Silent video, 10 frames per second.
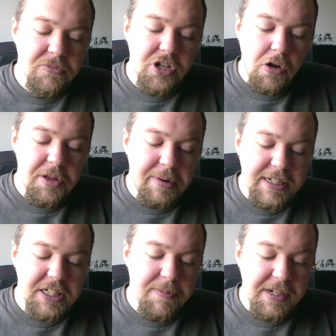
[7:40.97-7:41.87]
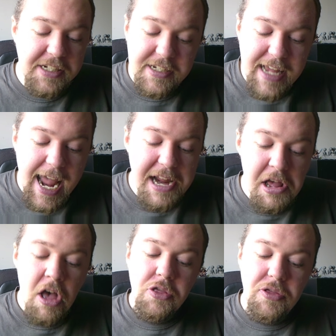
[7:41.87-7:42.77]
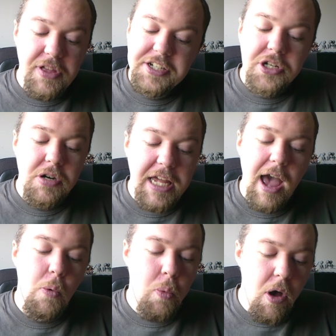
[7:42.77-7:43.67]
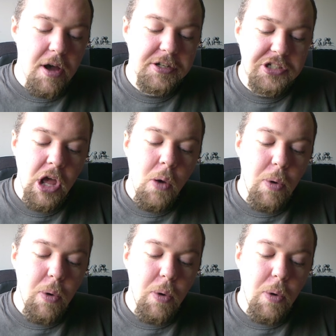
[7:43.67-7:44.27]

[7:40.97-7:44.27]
told the Brexit Committee today that this could get worse